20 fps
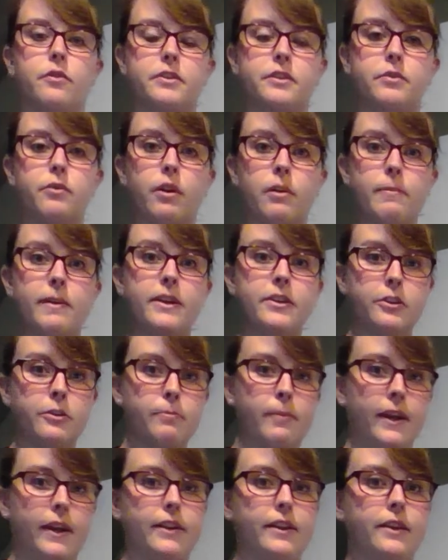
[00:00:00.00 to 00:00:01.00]
So you want to make sure you
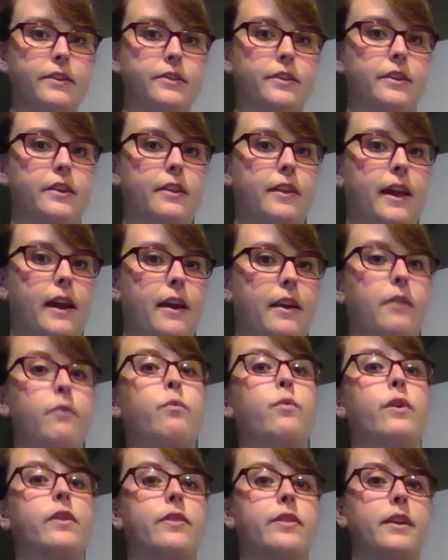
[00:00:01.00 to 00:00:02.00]
pay attention to that and
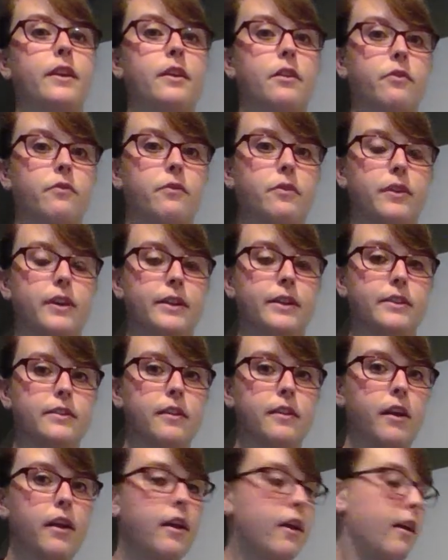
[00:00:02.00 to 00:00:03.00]
what the interval is.
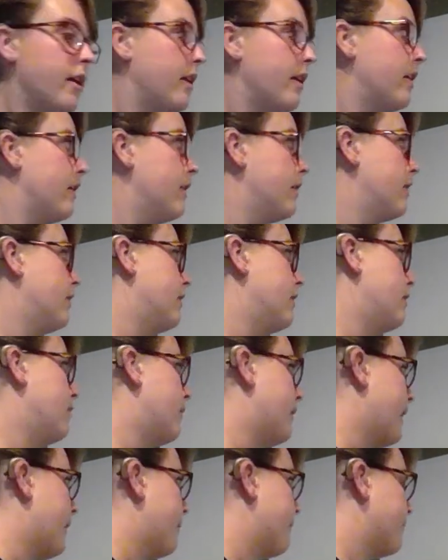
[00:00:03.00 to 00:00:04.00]

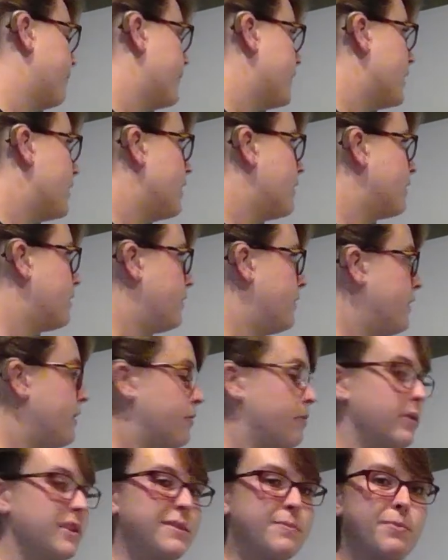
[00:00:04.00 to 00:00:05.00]
Okay, so this
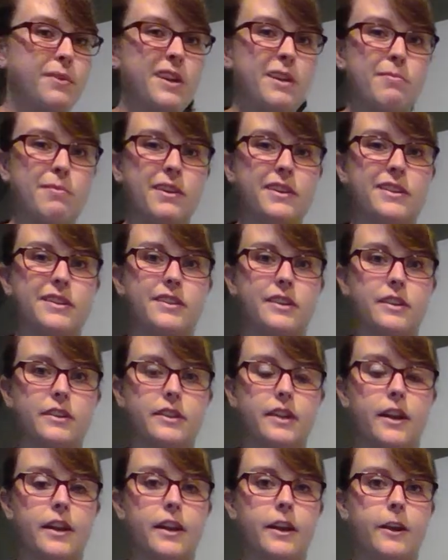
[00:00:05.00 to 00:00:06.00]
one's pretty much just
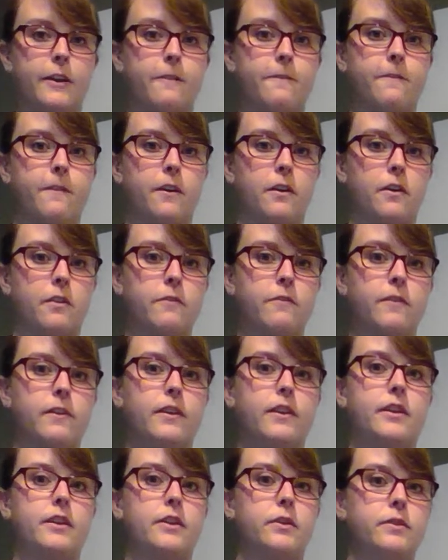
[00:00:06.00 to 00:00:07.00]
going to involve
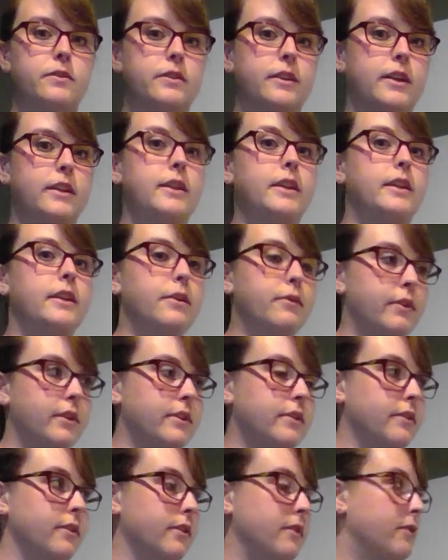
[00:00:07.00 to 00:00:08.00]
using the unit
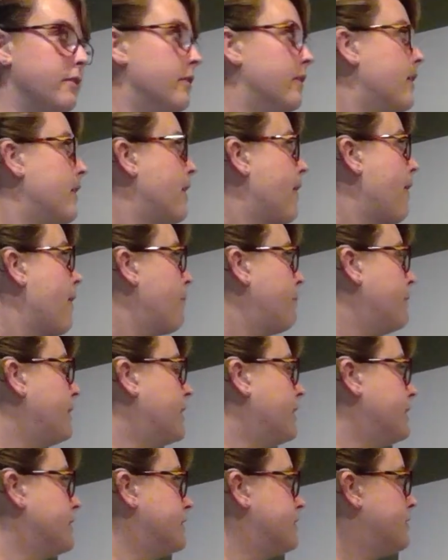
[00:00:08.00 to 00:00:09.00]
circle
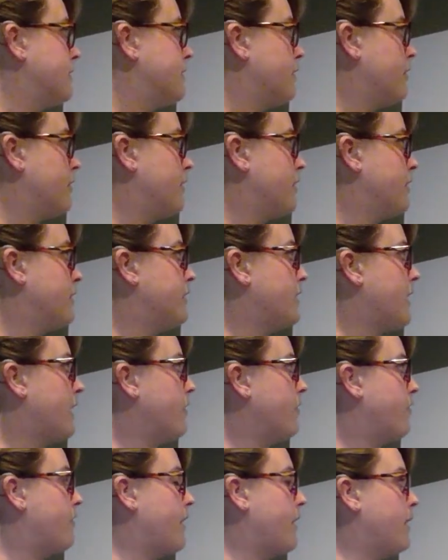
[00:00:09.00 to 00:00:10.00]
because sine
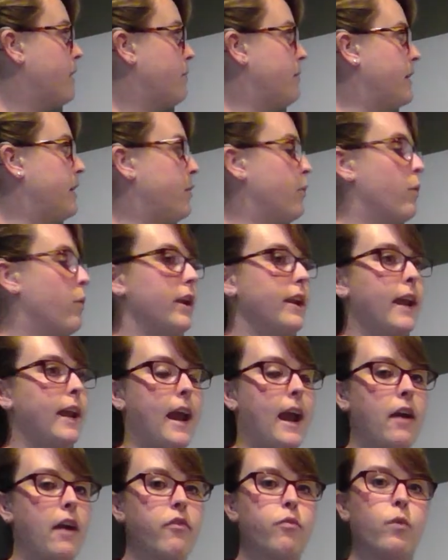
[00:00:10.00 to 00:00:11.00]
of theta being
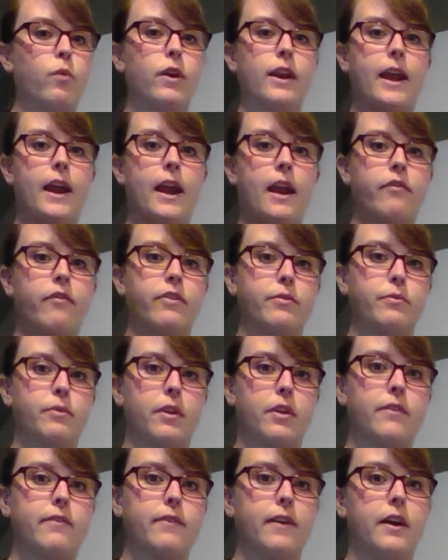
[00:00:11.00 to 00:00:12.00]
1/2 is one
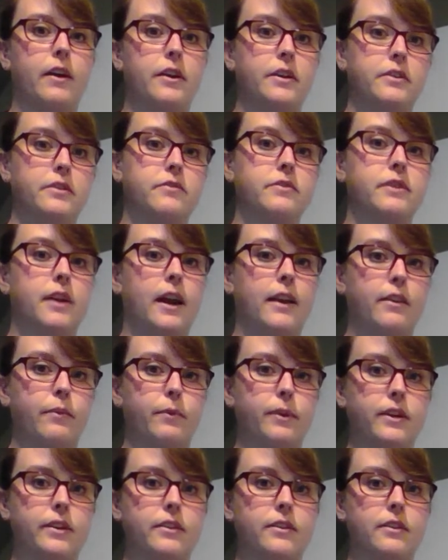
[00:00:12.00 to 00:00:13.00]
of the values of sine that
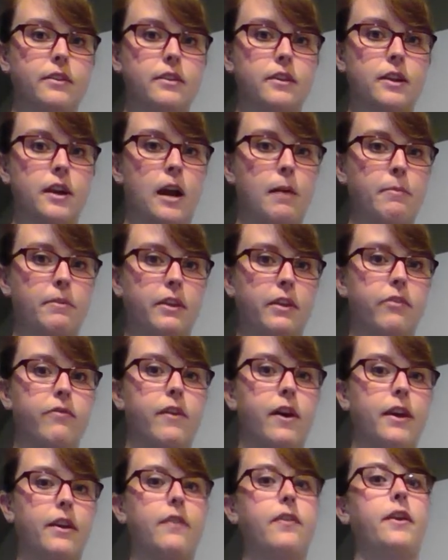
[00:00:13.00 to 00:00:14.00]
we commonly
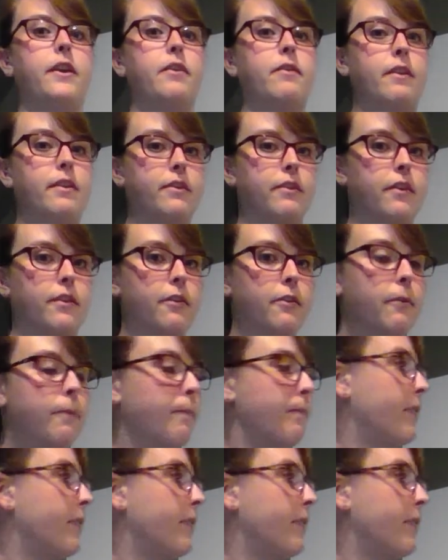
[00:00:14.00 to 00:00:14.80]
find on the unit circle.